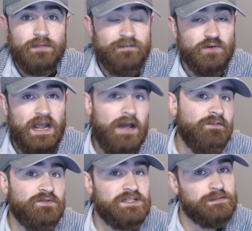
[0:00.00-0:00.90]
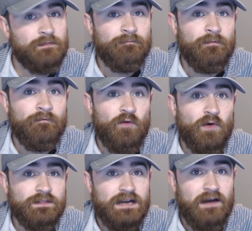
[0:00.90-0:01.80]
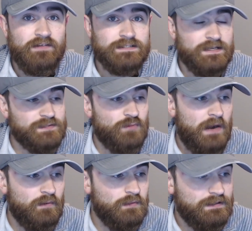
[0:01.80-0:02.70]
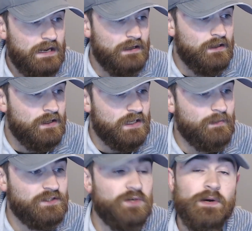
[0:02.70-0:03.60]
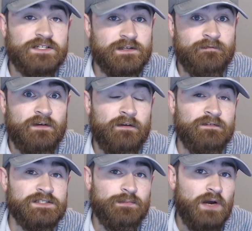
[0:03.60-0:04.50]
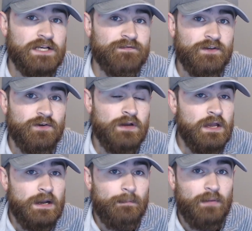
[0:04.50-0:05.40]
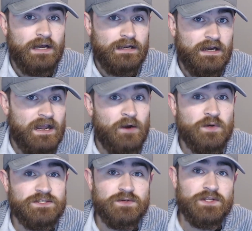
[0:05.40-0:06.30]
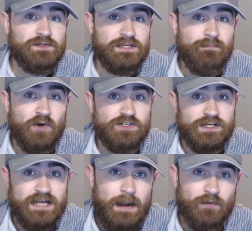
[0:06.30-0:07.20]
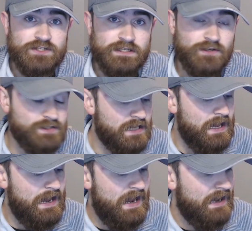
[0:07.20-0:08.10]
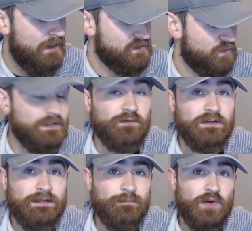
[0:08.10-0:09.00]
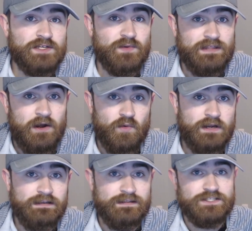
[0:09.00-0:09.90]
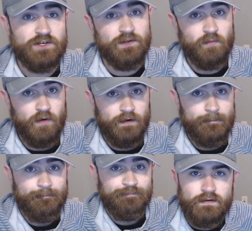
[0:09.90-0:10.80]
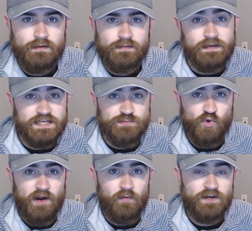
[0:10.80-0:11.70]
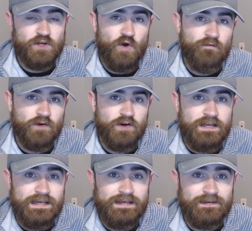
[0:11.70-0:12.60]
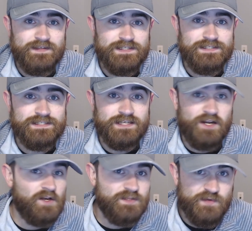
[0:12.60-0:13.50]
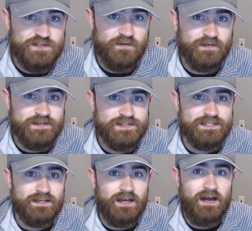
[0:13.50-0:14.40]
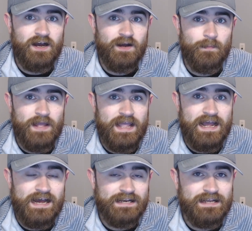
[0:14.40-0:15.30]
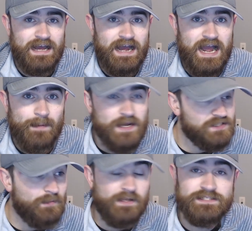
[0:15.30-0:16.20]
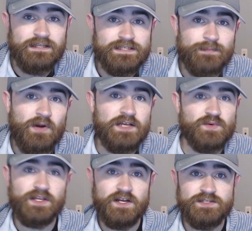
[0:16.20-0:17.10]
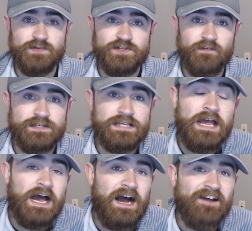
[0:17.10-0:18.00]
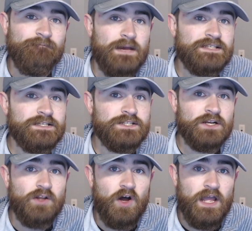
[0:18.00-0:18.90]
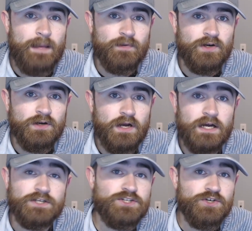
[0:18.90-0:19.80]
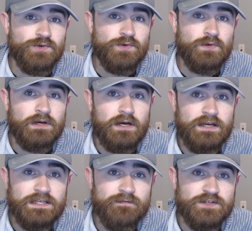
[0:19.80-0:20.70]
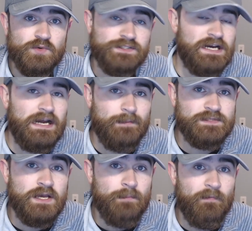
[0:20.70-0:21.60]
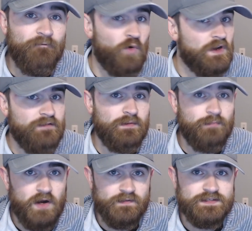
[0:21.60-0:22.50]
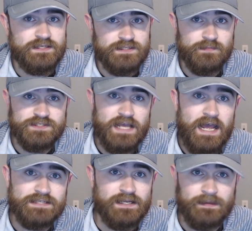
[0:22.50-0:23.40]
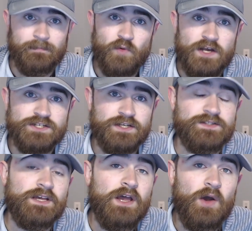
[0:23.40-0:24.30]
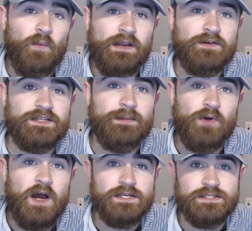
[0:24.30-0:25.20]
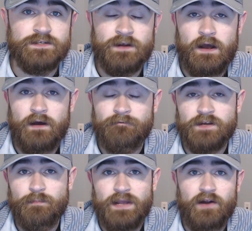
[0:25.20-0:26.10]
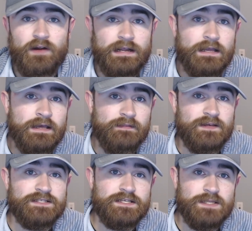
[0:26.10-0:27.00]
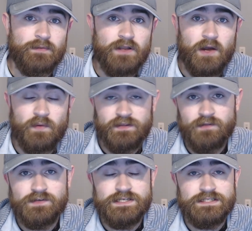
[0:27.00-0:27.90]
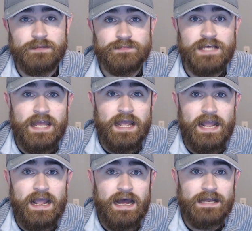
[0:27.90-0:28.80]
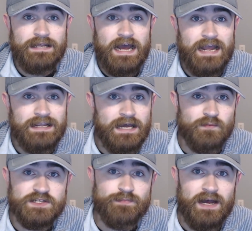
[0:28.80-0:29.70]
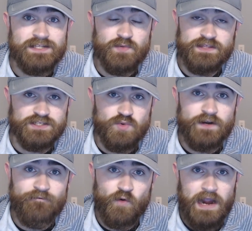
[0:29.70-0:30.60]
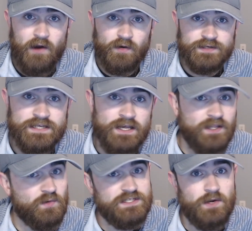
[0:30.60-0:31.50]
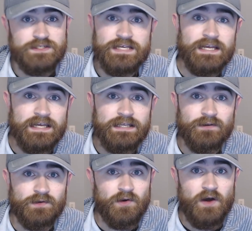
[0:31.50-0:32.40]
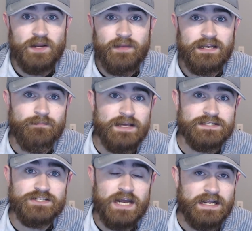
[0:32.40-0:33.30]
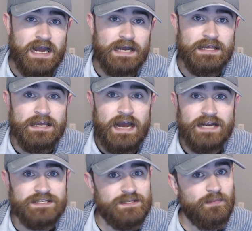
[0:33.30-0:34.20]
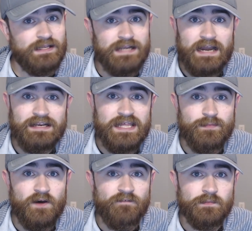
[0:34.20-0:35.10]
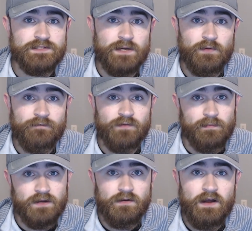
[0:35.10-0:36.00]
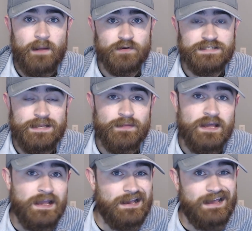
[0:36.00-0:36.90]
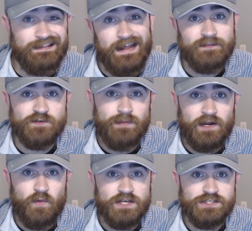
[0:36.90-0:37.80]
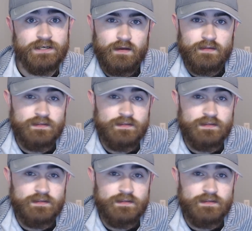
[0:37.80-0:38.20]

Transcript: If you have used these before, then obviously it's probably not going to be too much of a surprise for you. But I always use those immersion copper chillers, and I was really, really impressed with how quickly this chilled the wort. The next pro I want to go over is customer service. And I'm actually pleasantly surprised with the customer service. I've messaged Clawhammer 2 individual times before I even bought the system, just asking them questions when I was in the process of comparing this system along with other systems. And I got a response within 24 hours. There was no ticket or no automated message I got. I just simply got an email from someone from the Clawhammer team, and they answered my question.